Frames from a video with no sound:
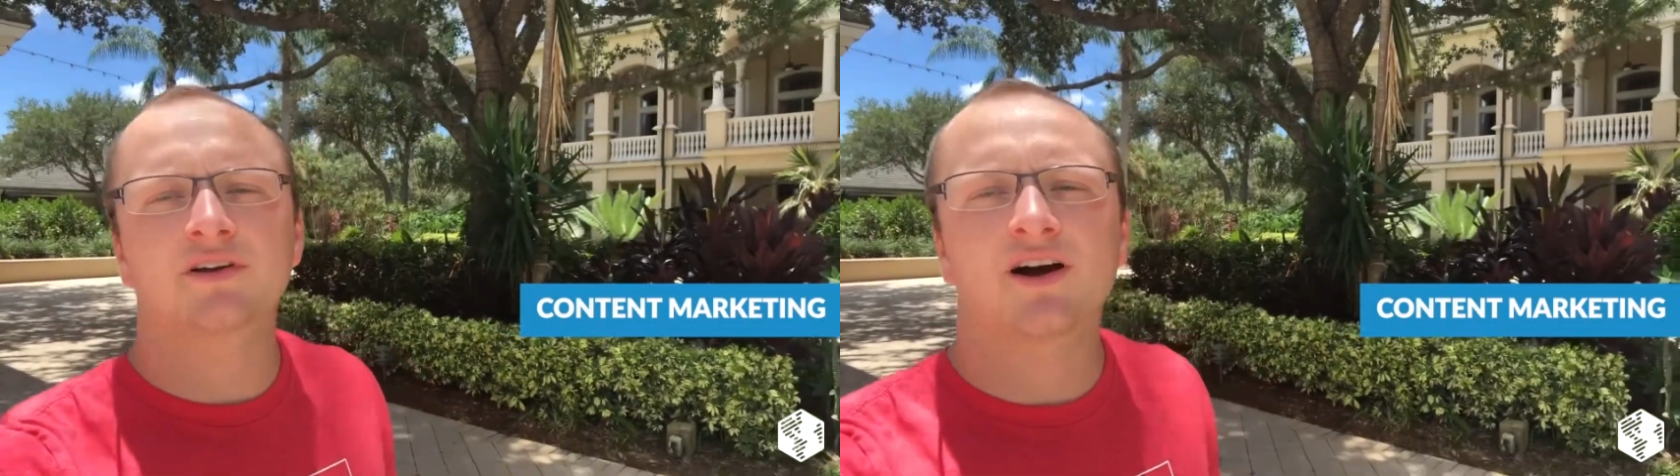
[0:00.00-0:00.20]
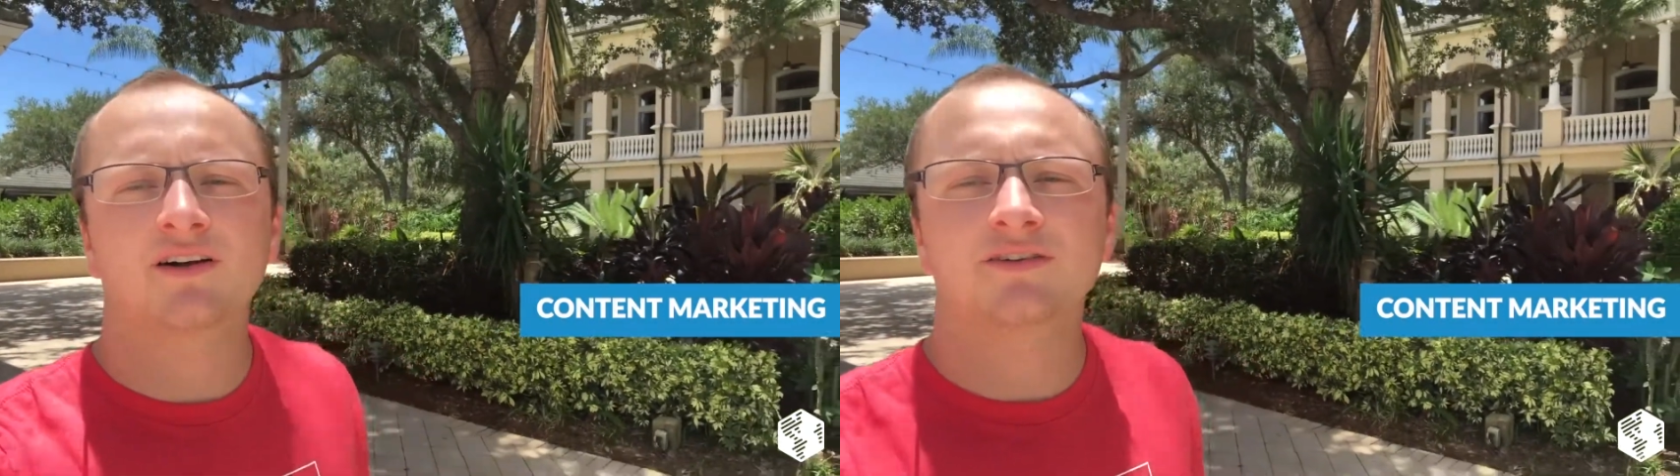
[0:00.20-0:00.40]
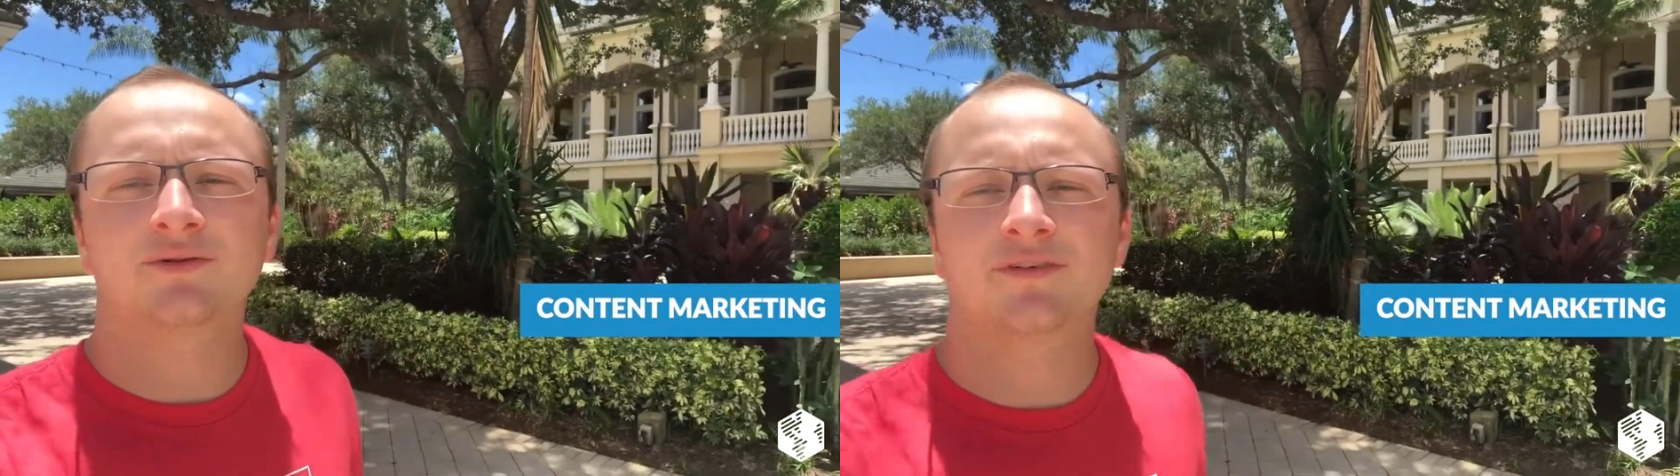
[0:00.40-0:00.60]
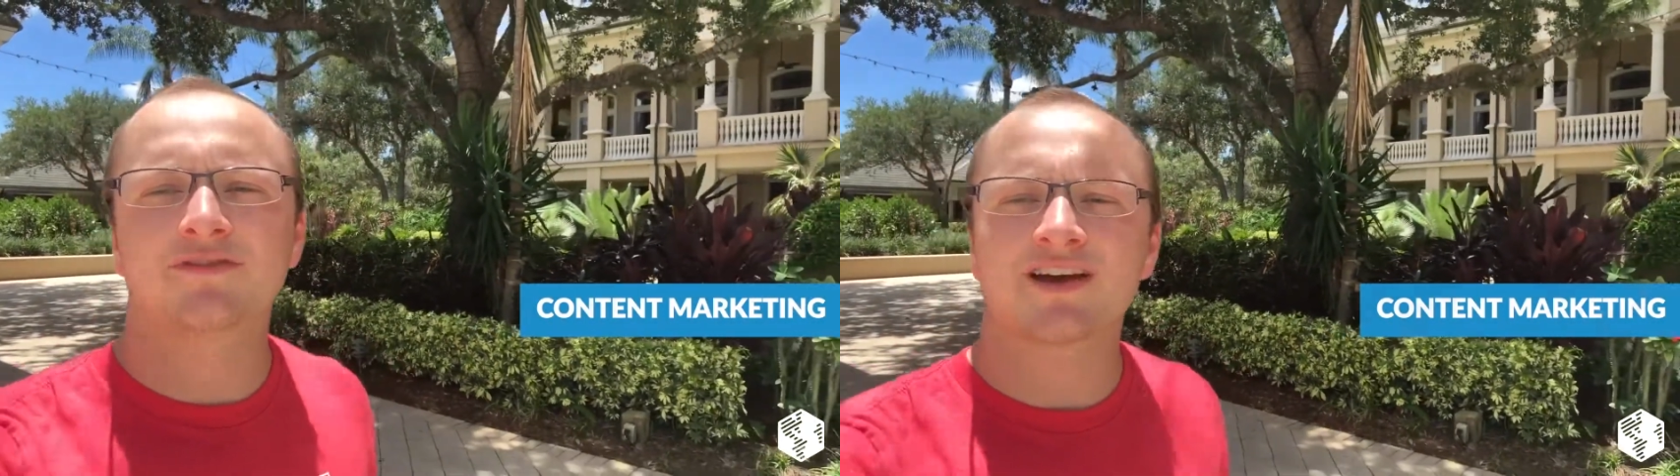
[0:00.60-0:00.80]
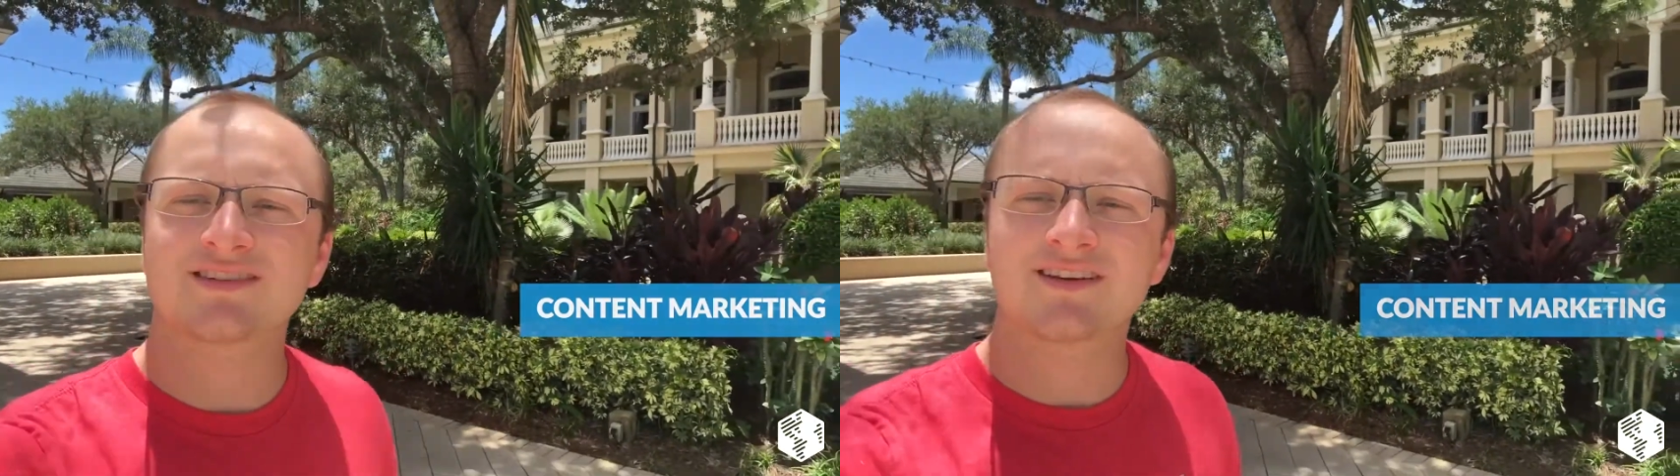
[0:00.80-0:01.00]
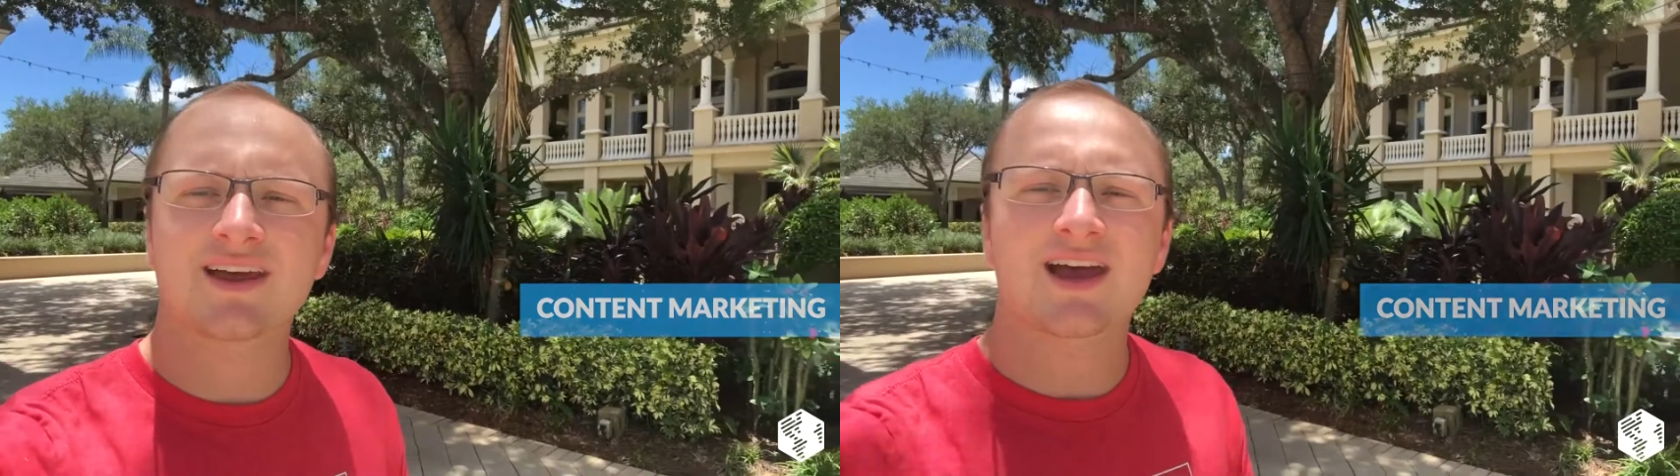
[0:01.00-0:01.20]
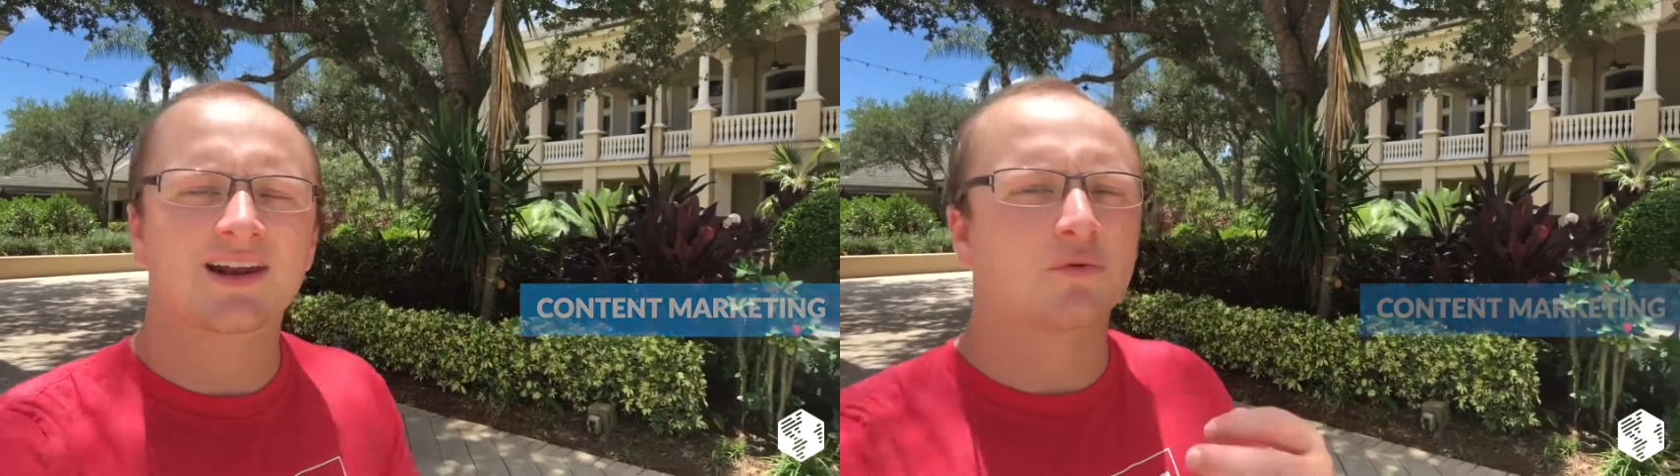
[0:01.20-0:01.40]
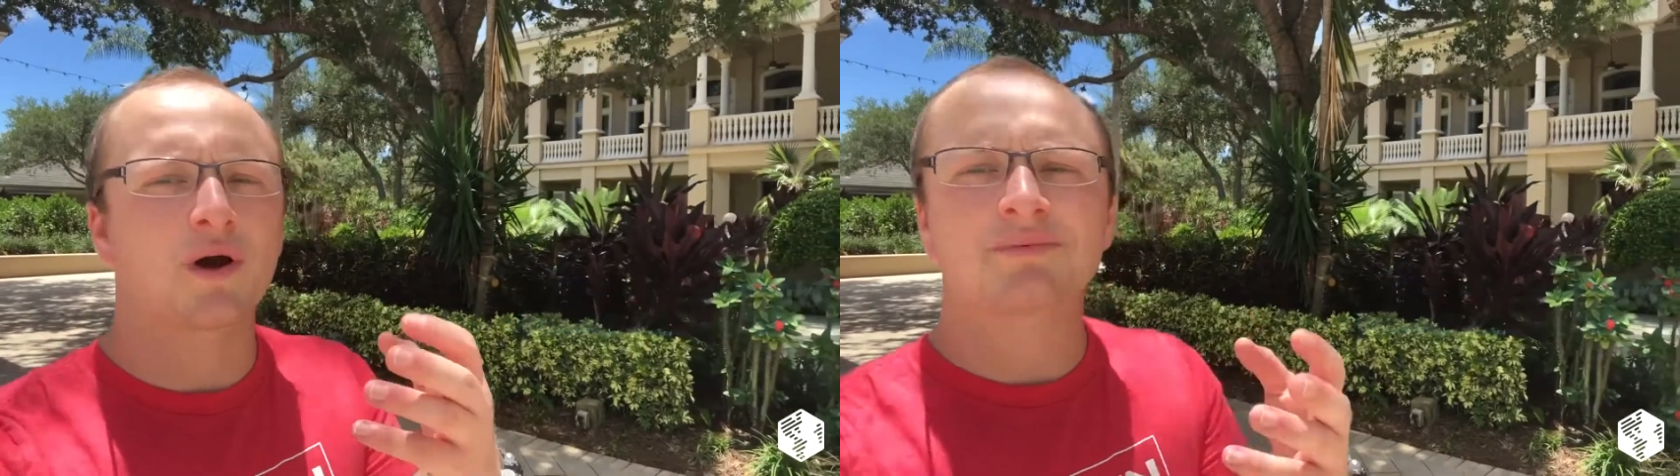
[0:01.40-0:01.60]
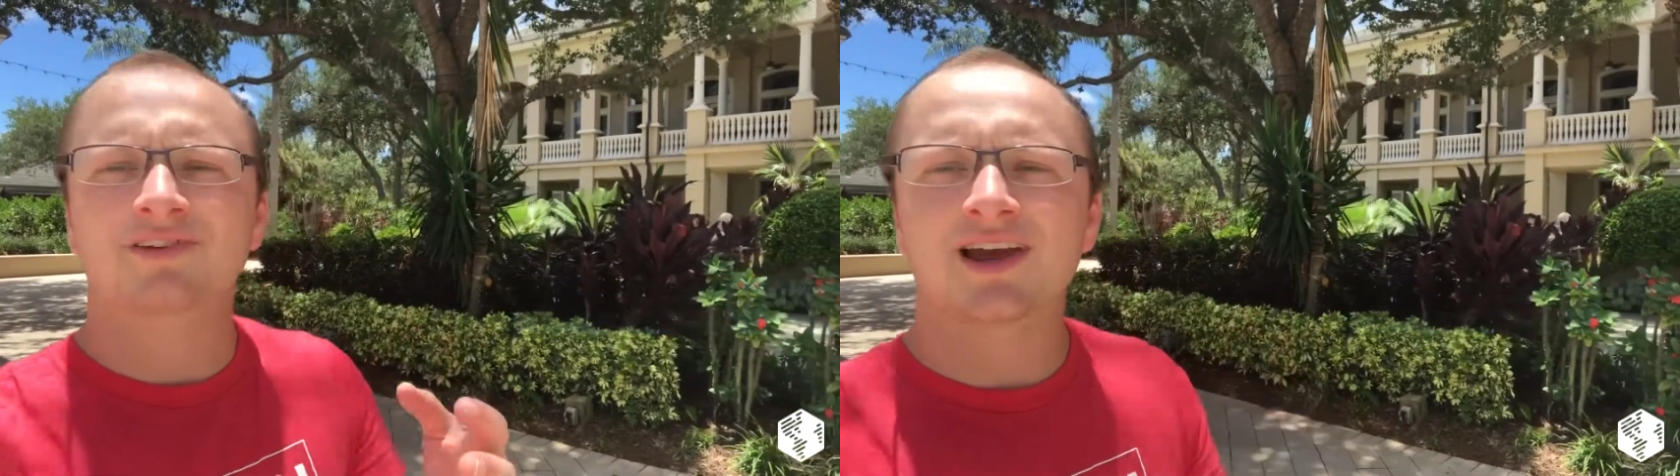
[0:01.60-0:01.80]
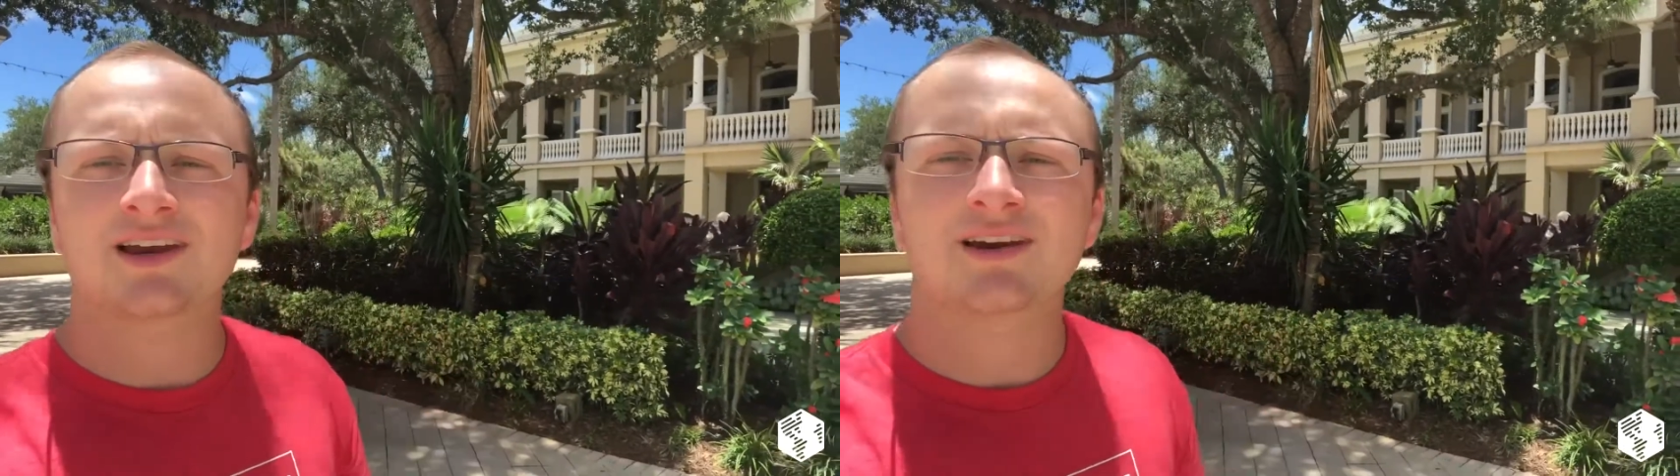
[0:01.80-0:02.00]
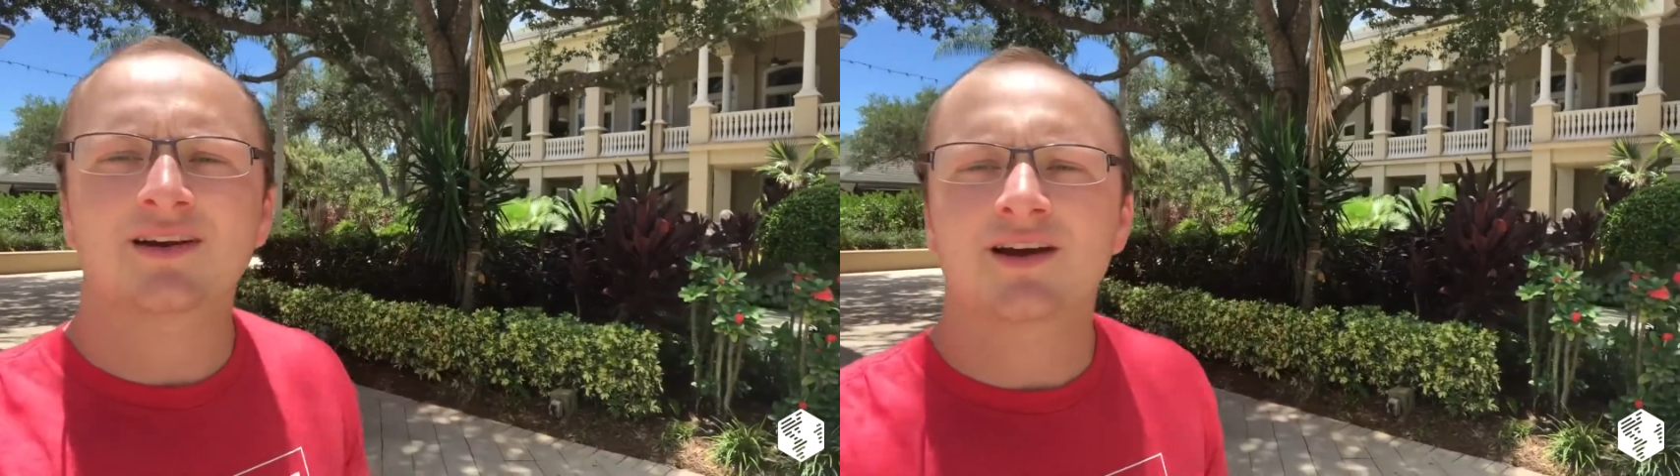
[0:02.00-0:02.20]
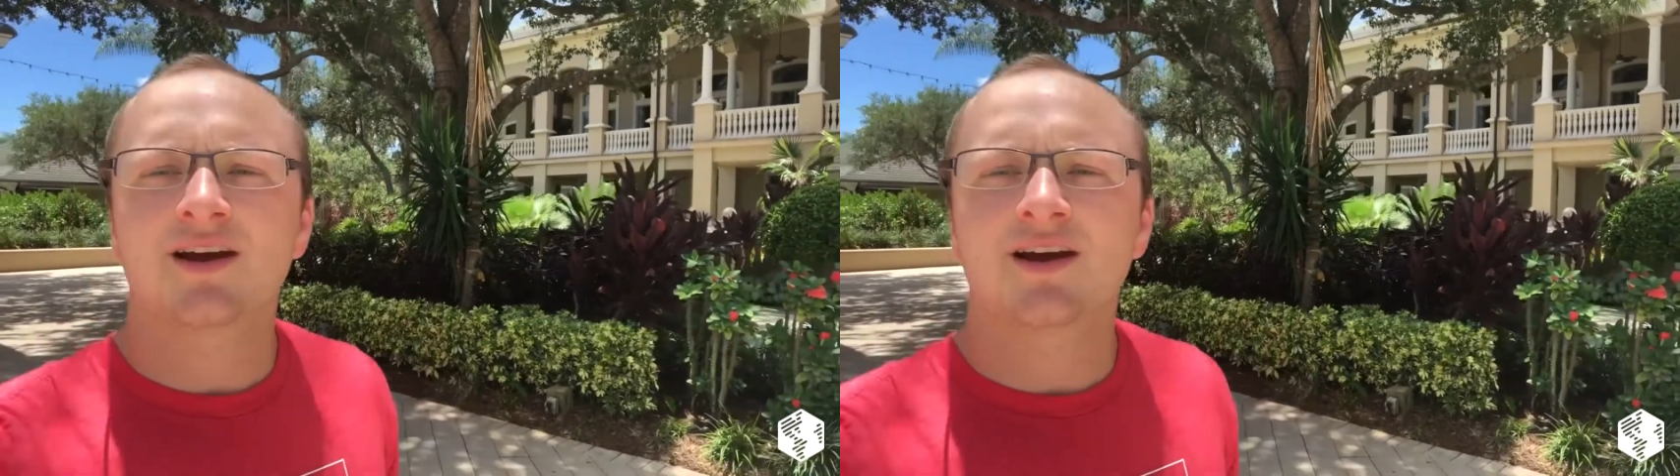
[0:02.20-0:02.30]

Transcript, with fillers: dollars to invest in that and a website.